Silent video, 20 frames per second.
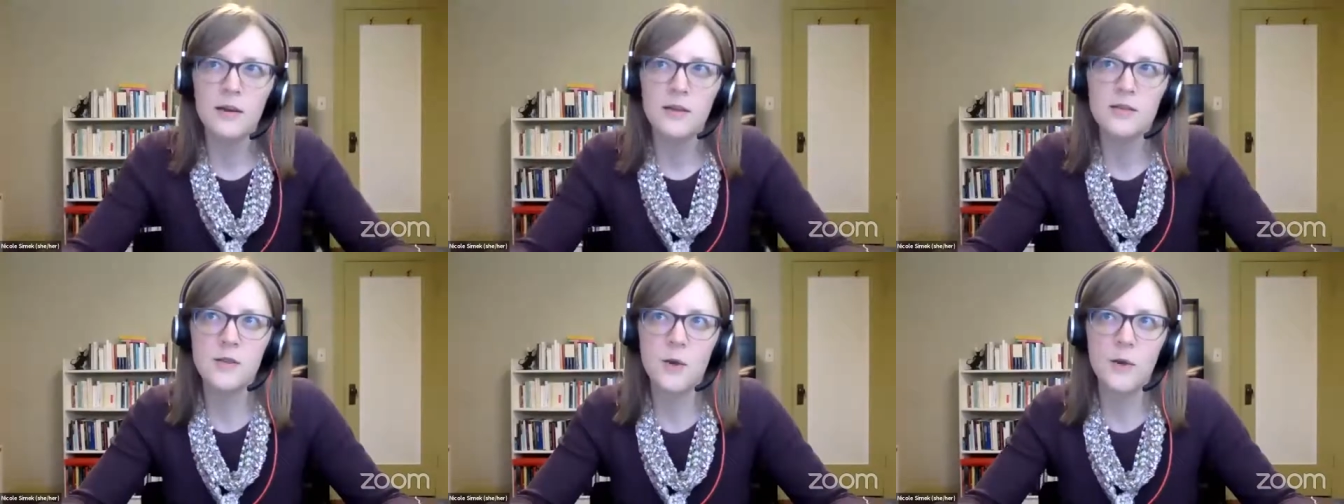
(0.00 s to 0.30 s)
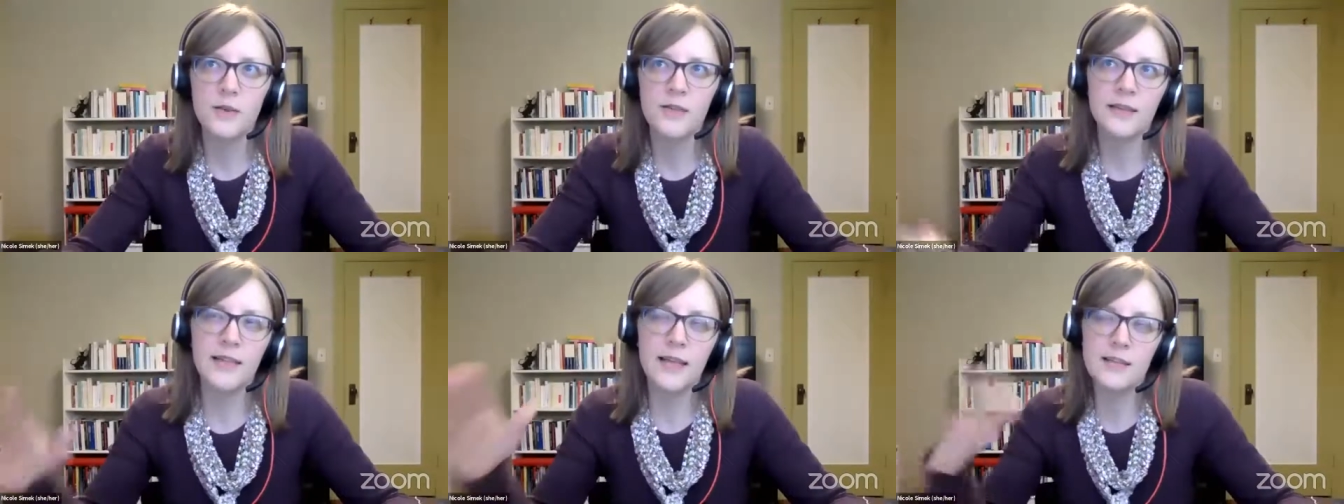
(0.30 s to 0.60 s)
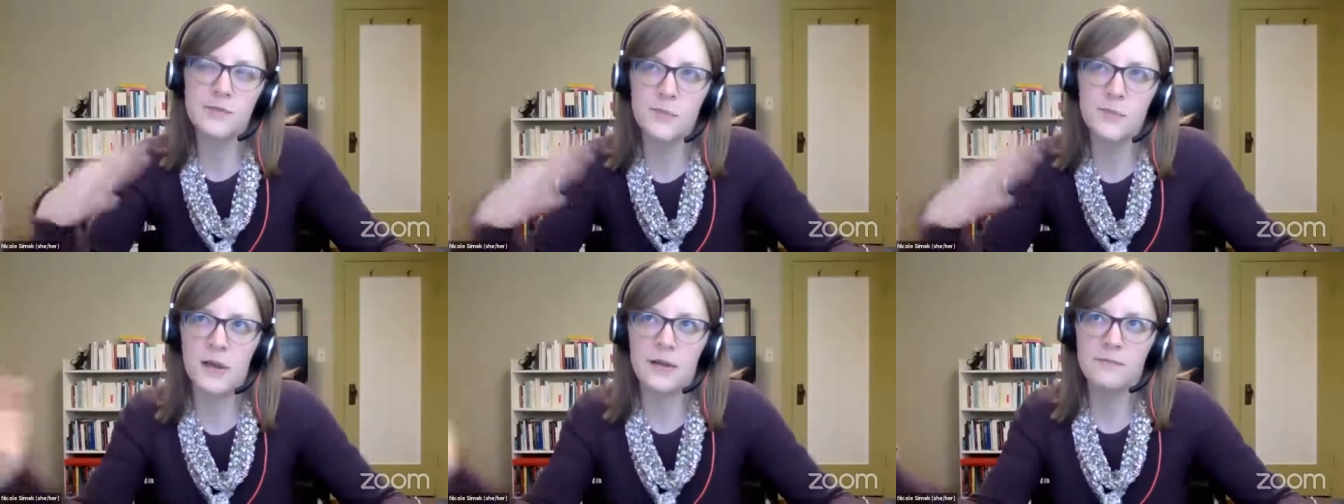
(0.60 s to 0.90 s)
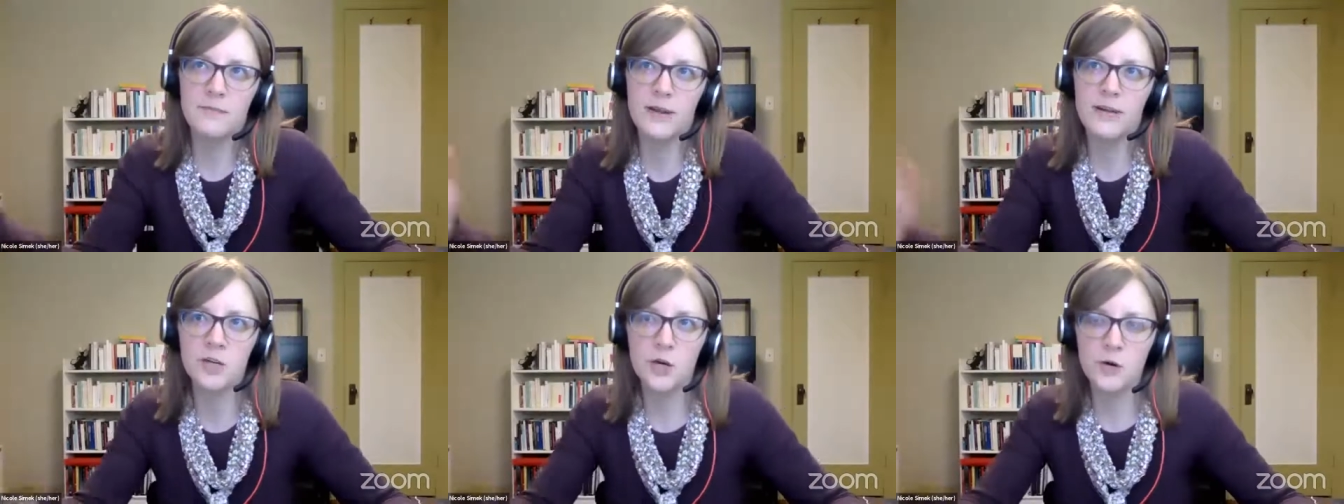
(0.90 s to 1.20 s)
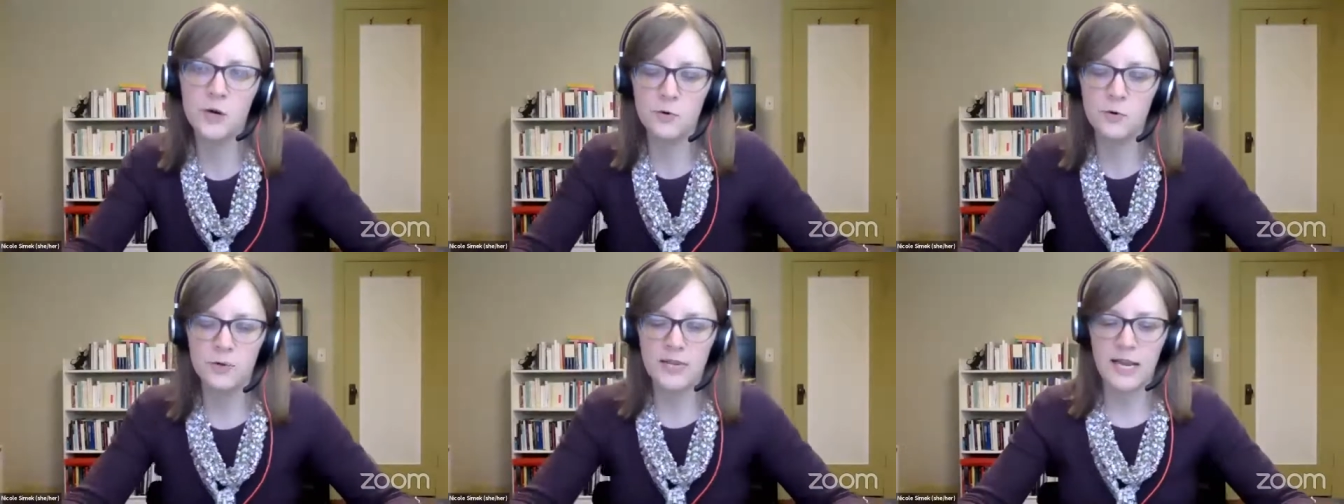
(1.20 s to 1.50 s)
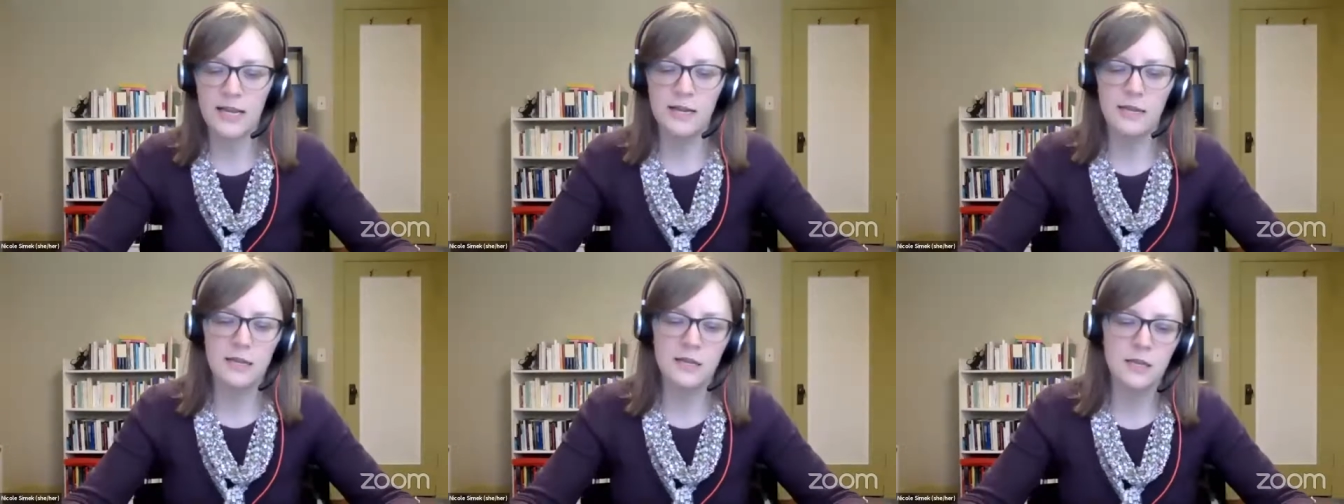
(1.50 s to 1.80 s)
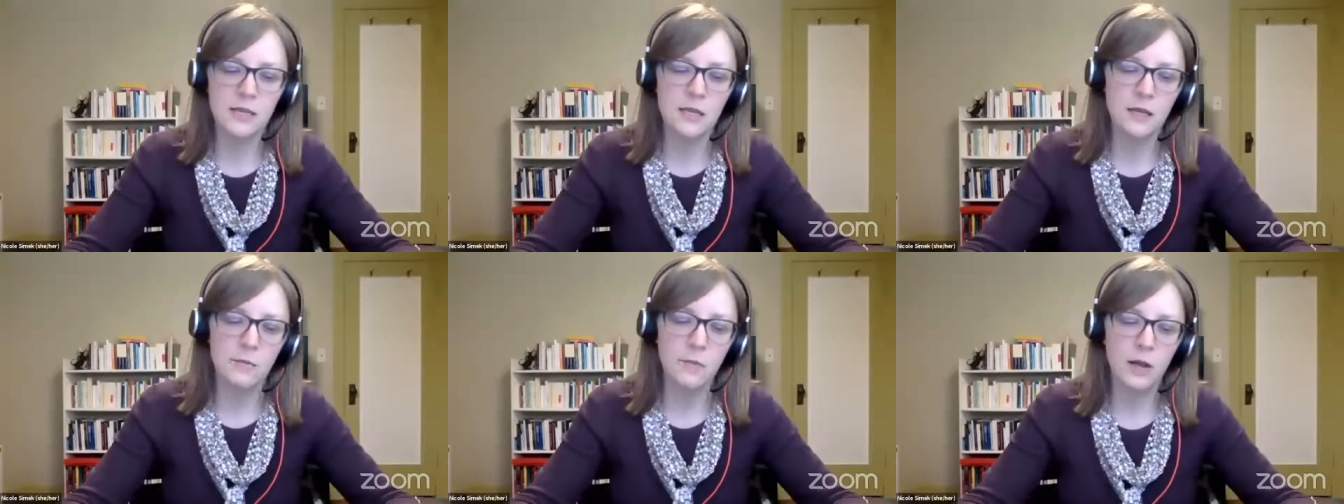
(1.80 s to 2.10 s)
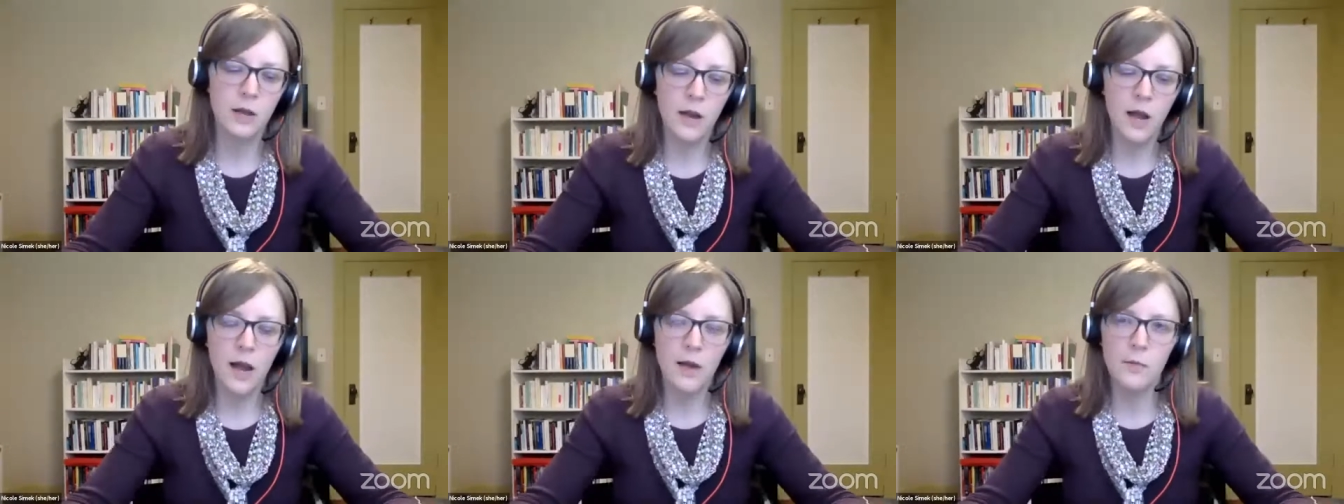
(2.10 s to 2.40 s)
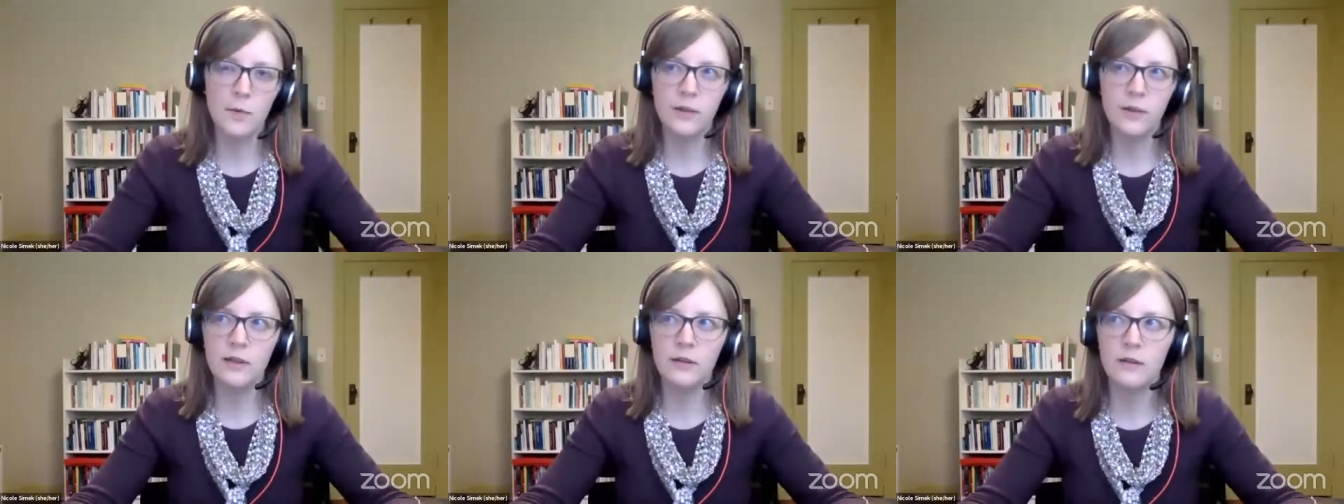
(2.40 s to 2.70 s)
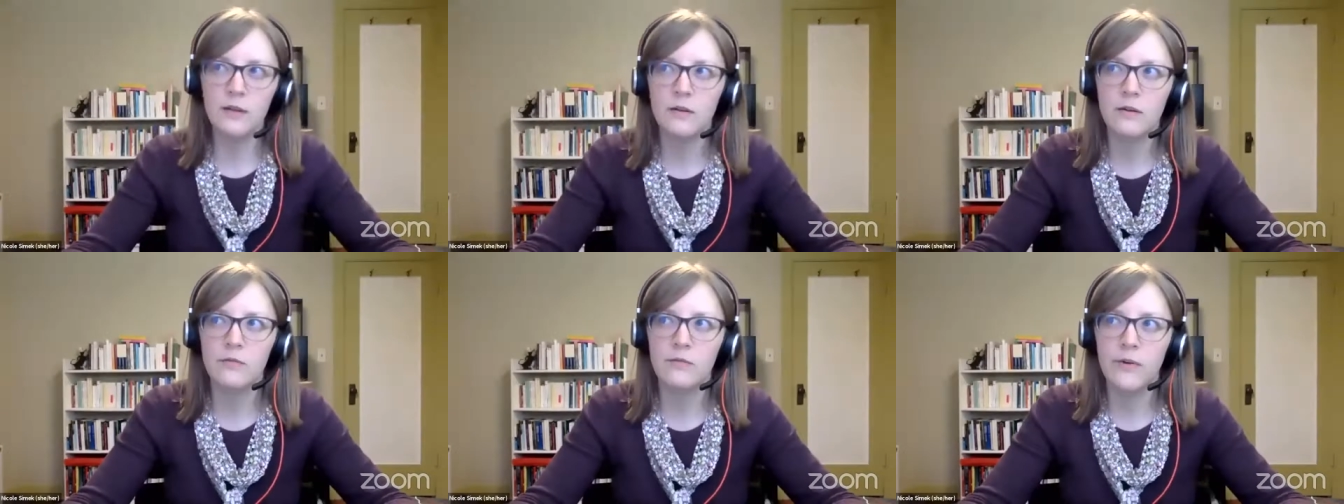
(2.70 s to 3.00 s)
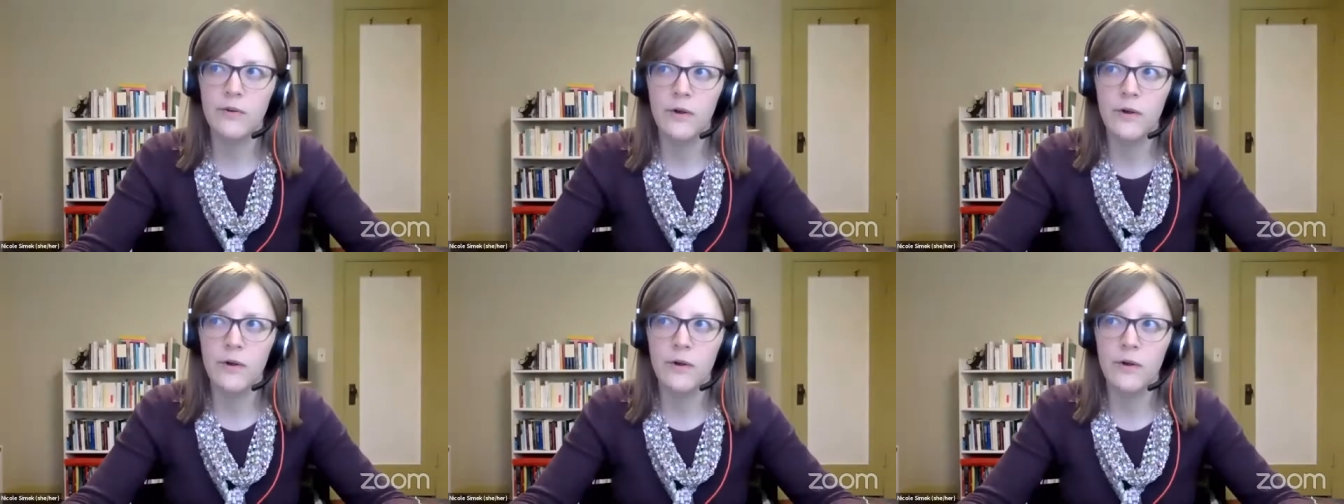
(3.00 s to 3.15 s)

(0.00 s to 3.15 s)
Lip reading: So I think that's my general tendency. But I really love